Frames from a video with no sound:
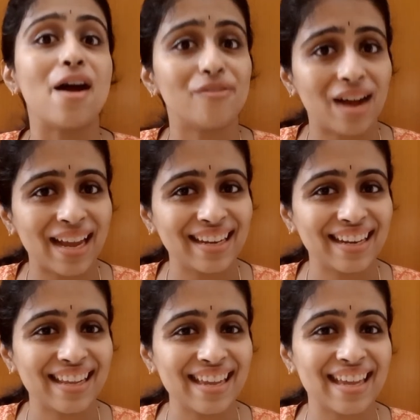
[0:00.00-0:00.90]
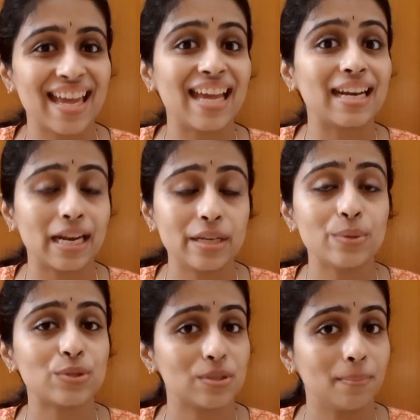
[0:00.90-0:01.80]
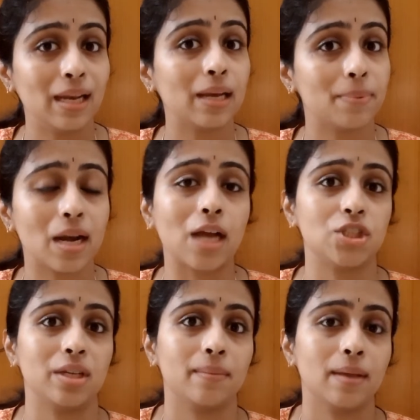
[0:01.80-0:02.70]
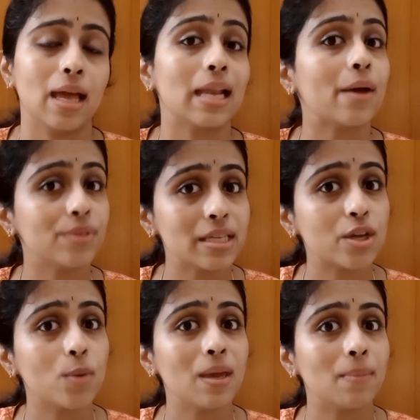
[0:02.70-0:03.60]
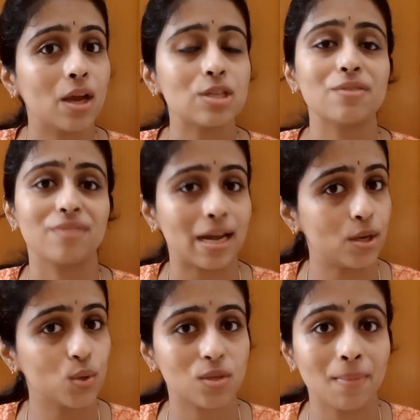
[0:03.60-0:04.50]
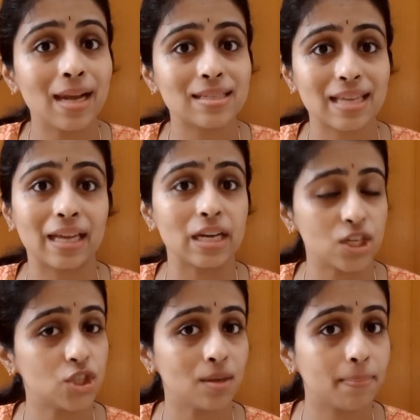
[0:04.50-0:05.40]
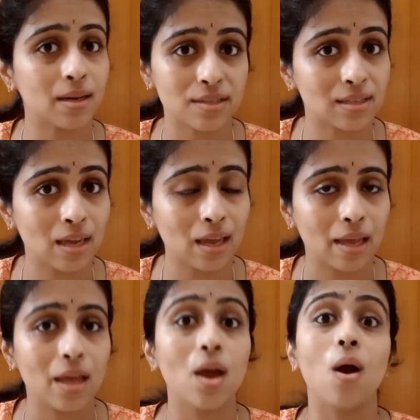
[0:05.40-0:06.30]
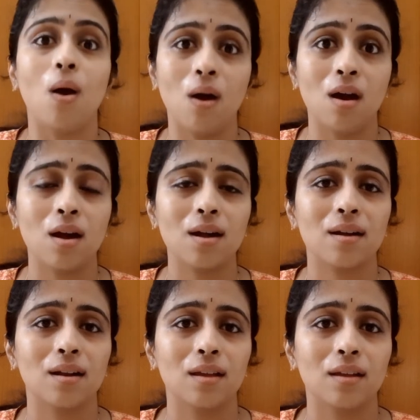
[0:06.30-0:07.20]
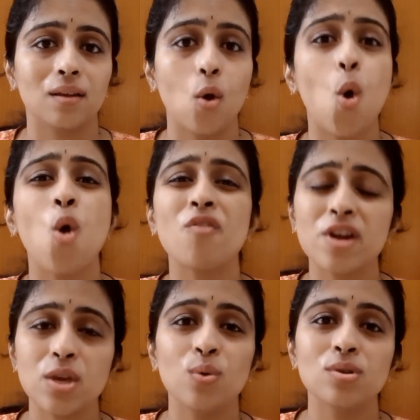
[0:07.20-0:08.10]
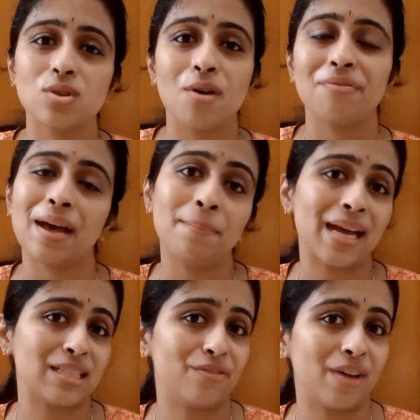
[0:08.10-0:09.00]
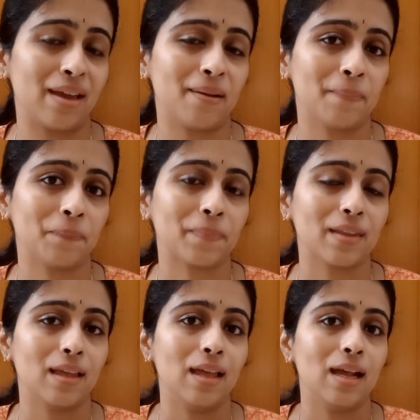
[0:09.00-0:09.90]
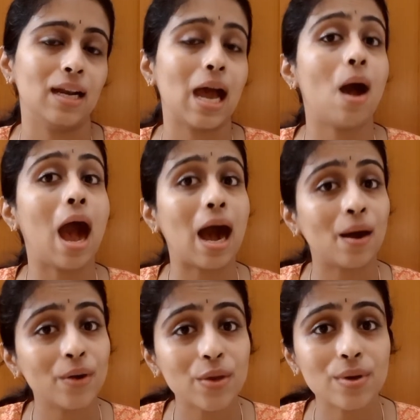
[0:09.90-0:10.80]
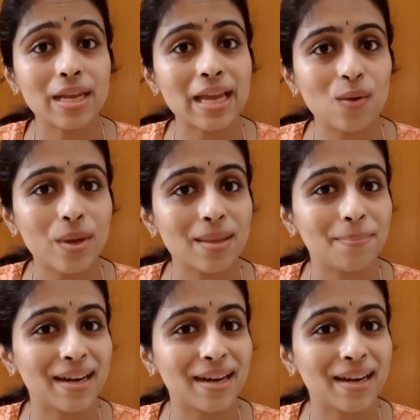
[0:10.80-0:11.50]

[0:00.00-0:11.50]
Finally, reduced milk production. Now this could be because of reduced milk secretion per se or overuse of a pacifier. Now, how do you deal with a